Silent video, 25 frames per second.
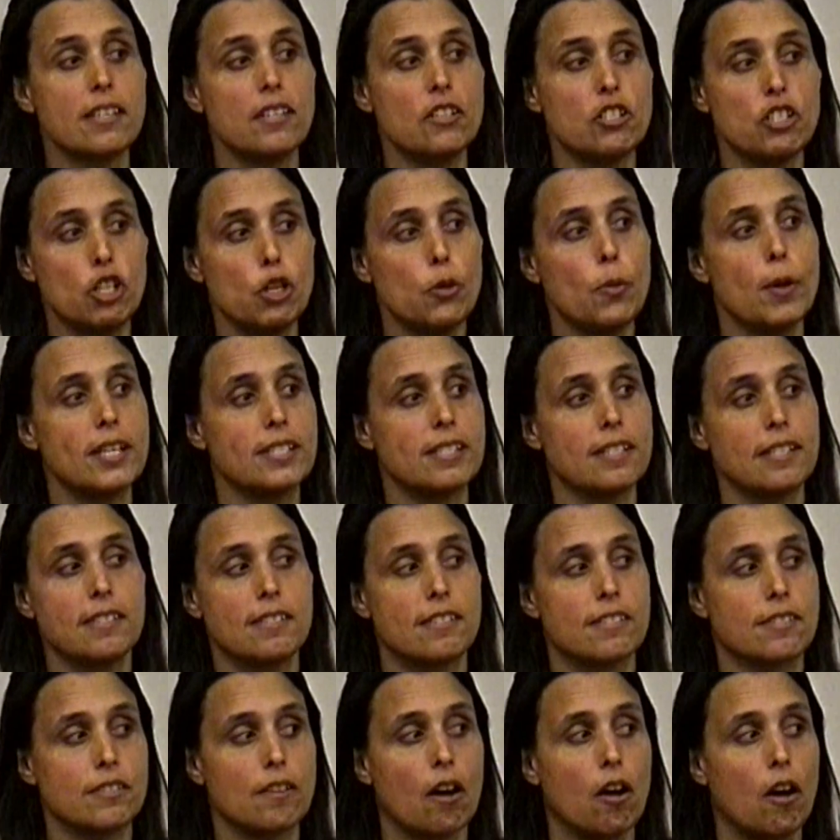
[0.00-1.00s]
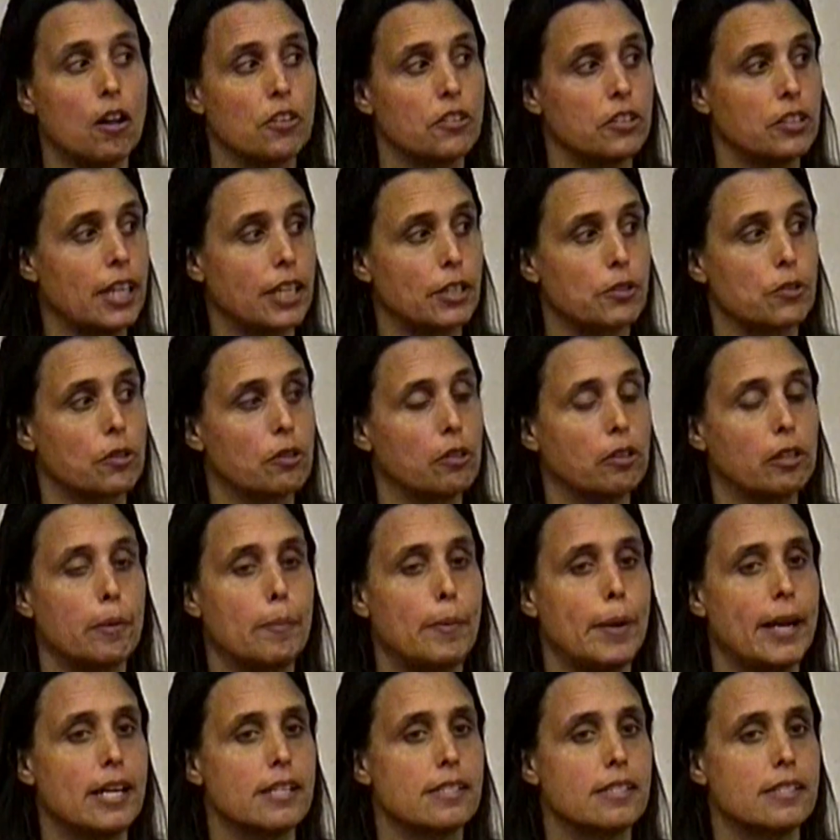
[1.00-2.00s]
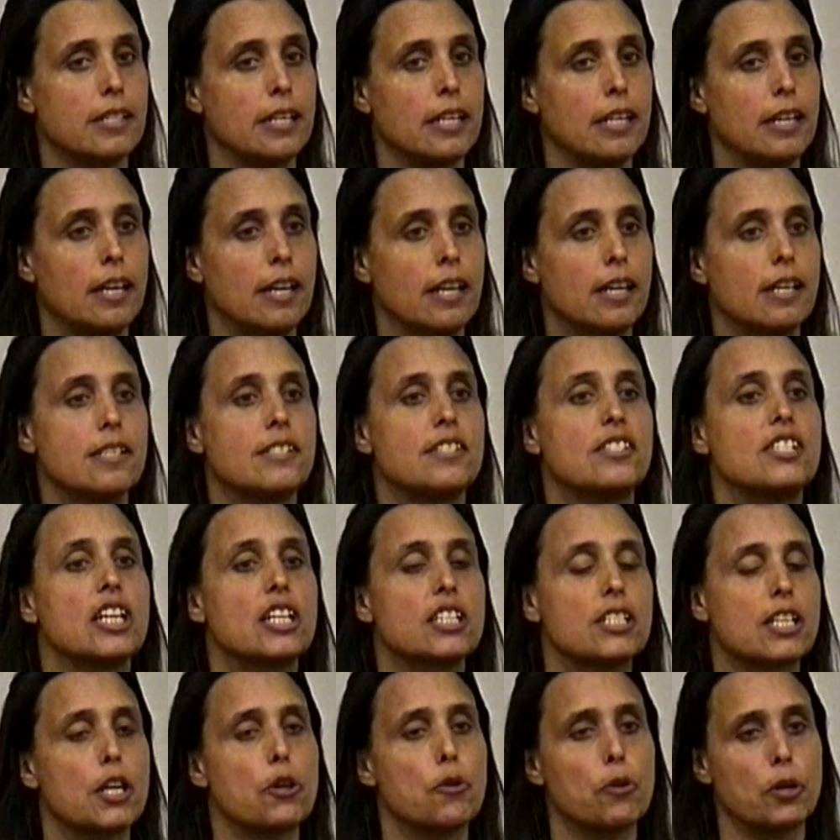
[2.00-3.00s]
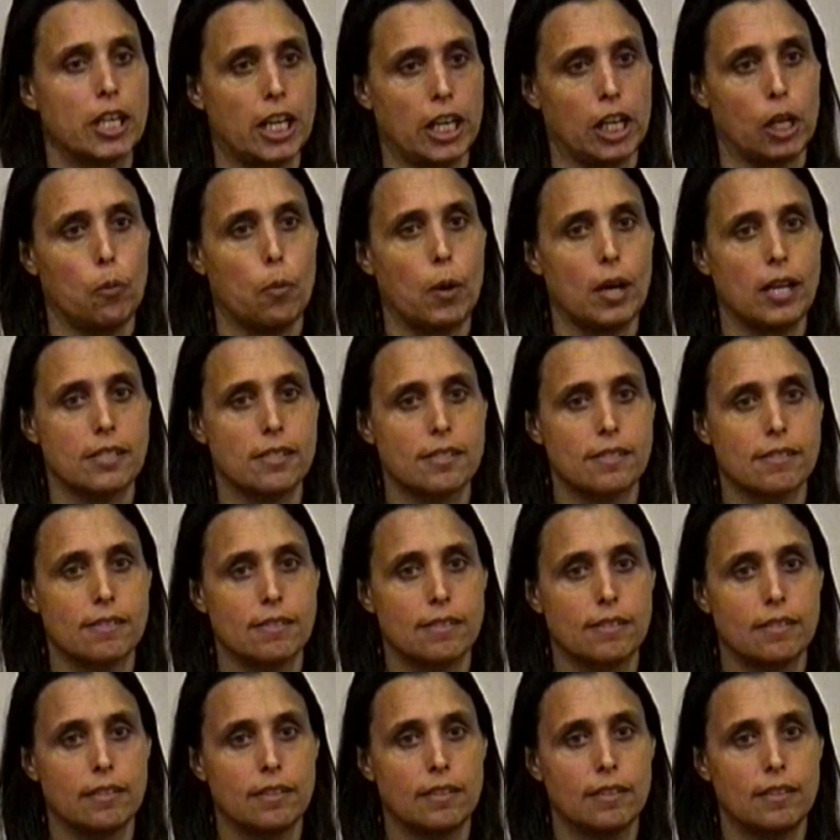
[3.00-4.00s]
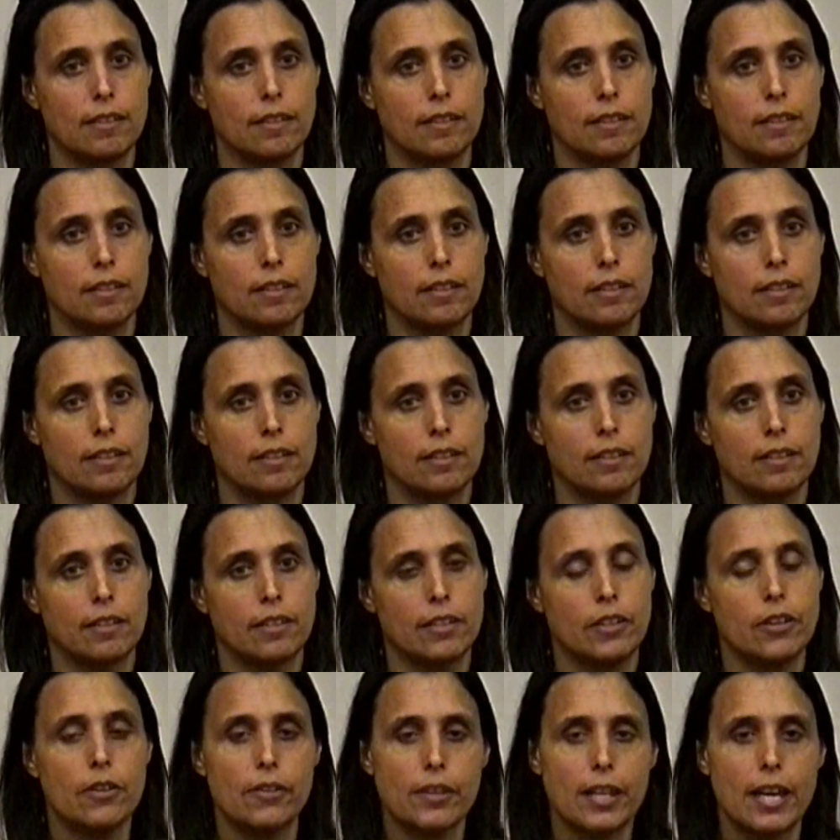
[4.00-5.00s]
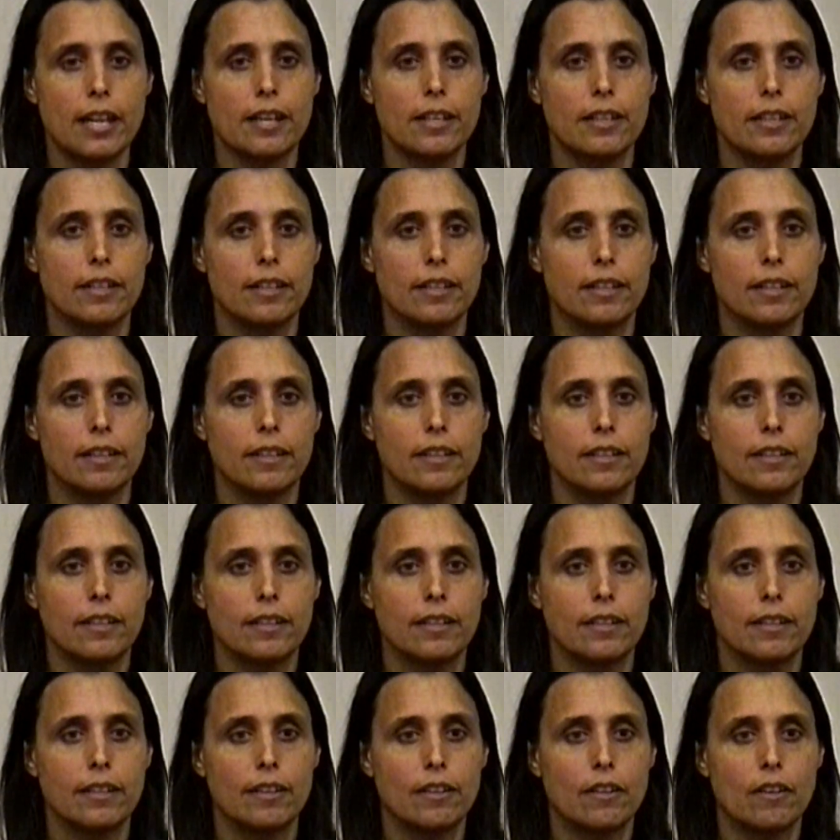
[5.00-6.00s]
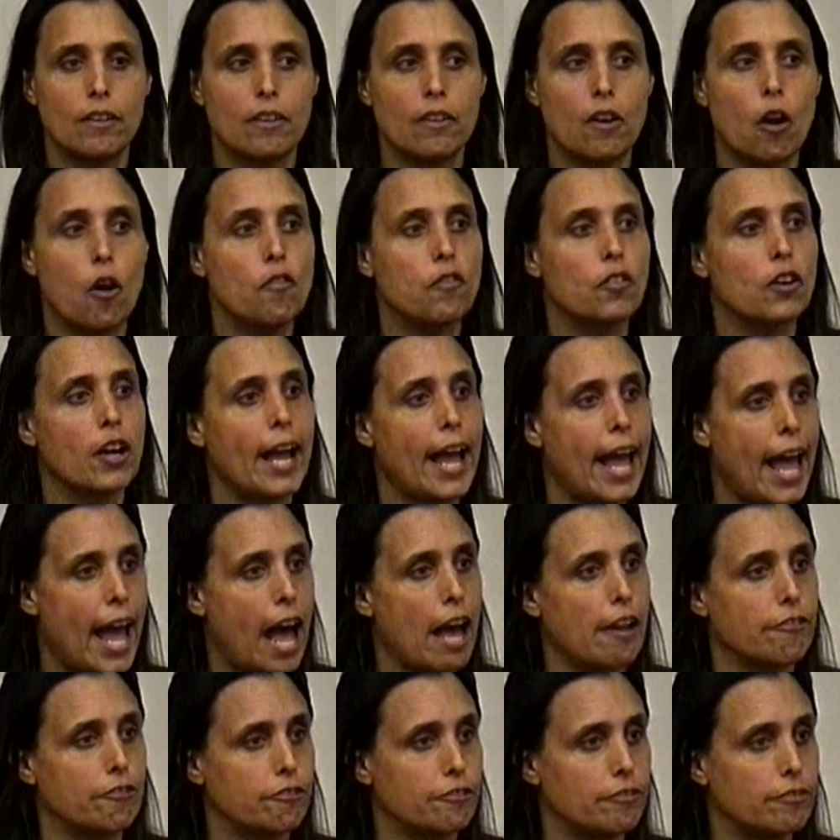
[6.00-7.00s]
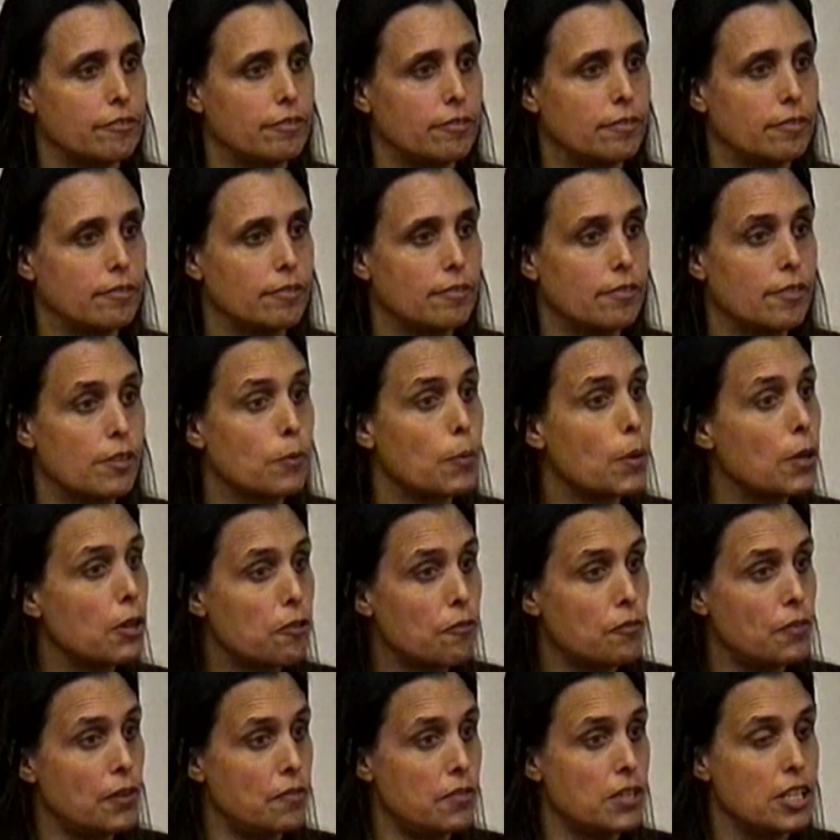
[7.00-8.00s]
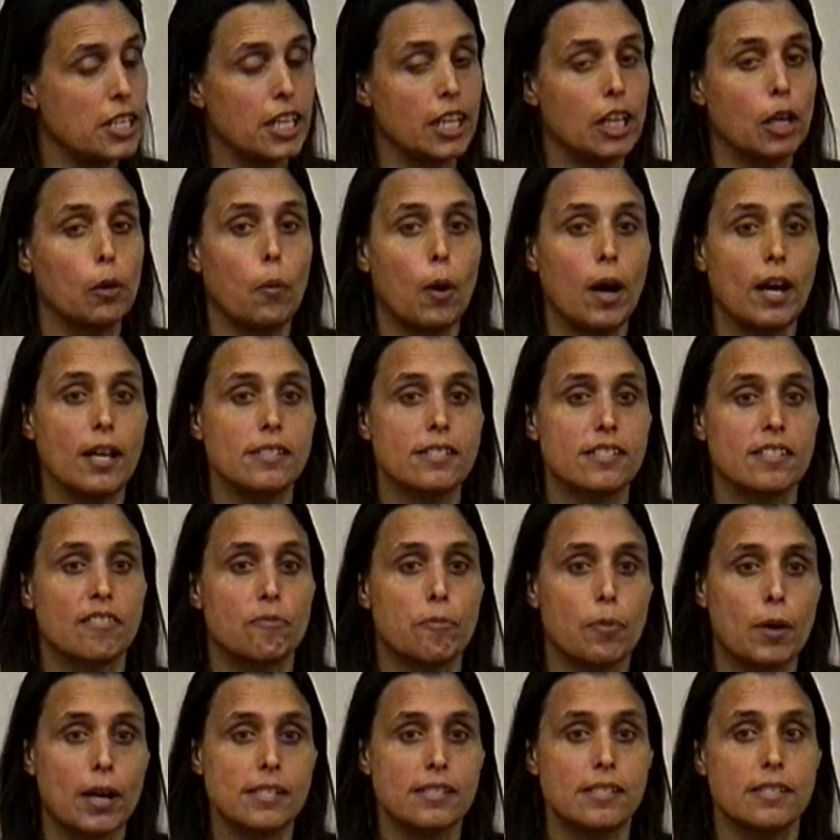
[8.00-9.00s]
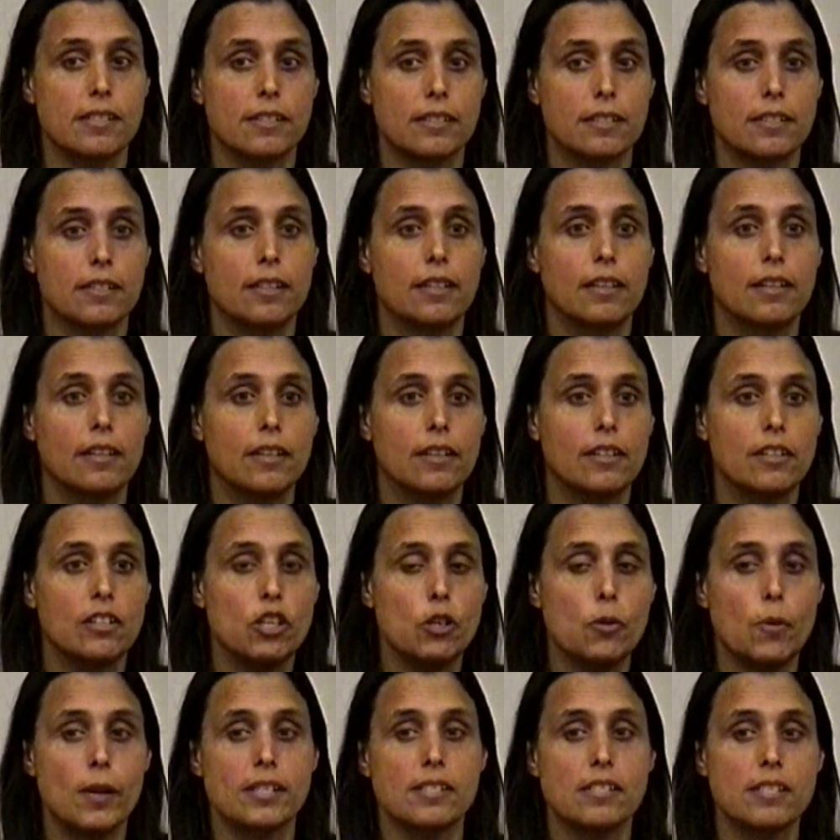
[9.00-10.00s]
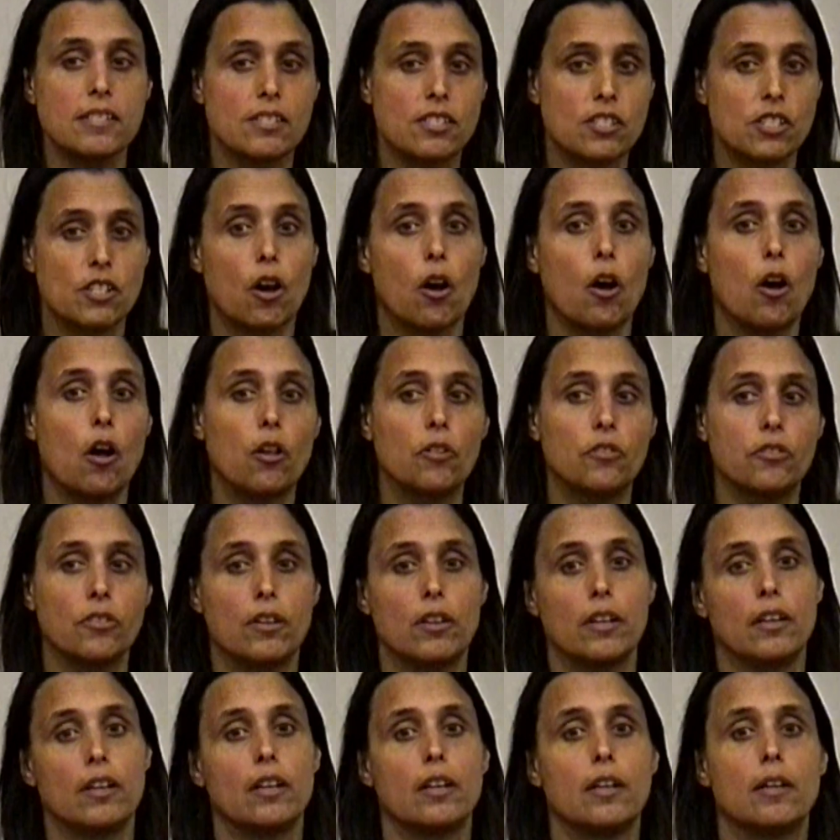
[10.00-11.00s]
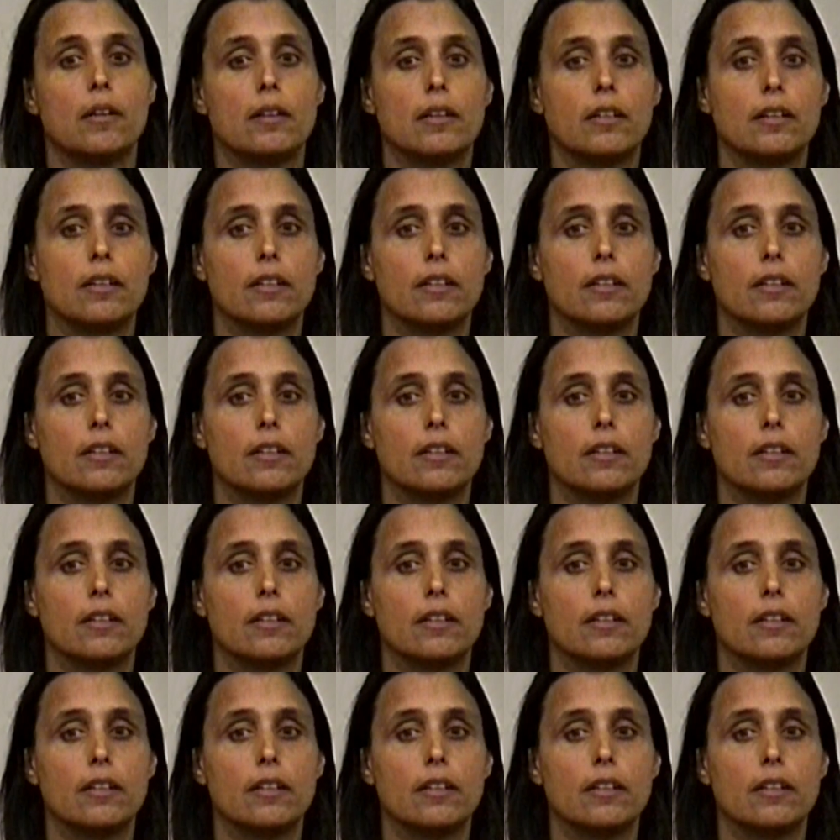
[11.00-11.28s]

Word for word: Present US installed electrical capacity, 600 gigawatts. You hear that? Over half, 350 gigawatts of present US installed